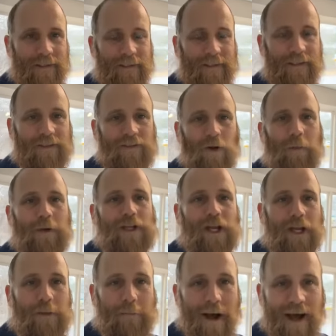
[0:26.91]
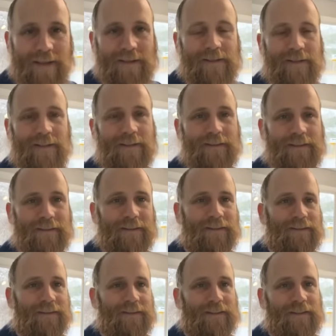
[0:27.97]
There's so much animosity.
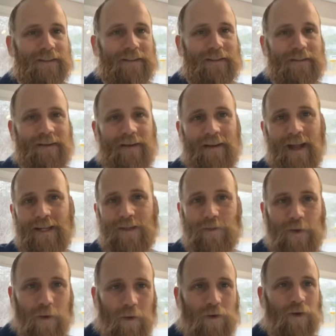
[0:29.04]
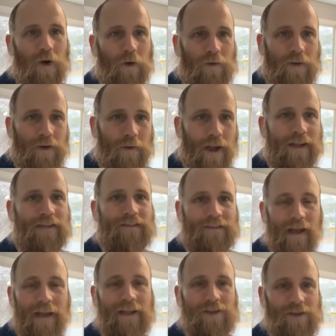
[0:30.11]
And as we all know, the
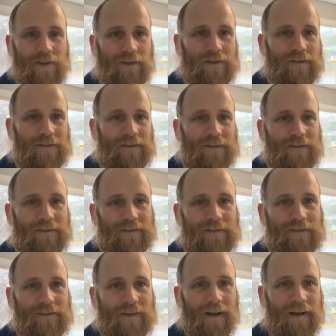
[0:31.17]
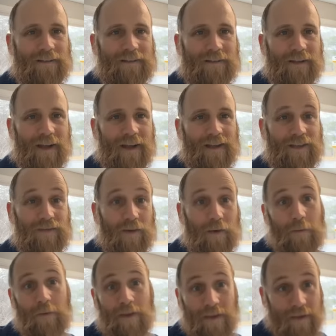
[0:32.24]
greatest danger to us today is
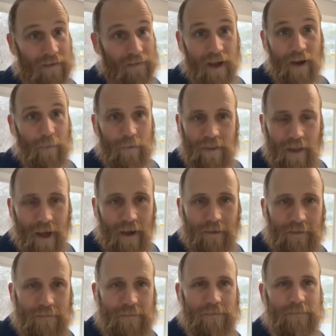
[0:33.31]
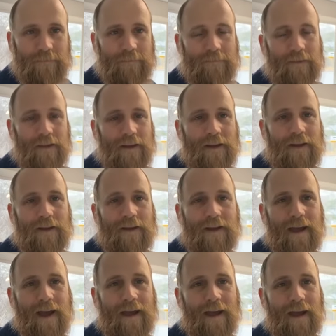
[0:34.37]
from within, not without.
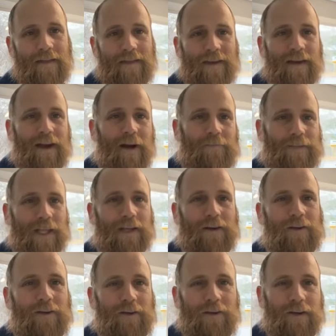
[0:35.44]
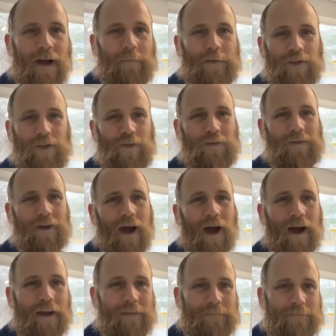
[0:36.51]
And I think it comes at a good and opportune
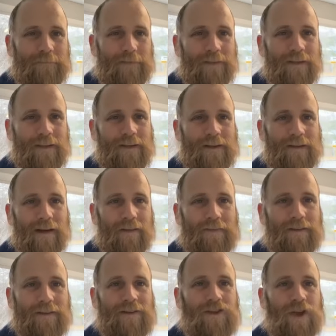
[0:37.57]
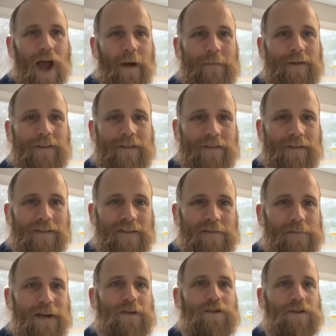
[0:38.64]
time that this Shabbos is a
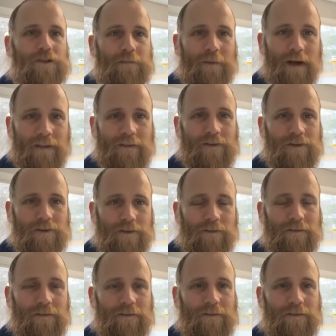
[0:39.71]
special Shabbat and Shul.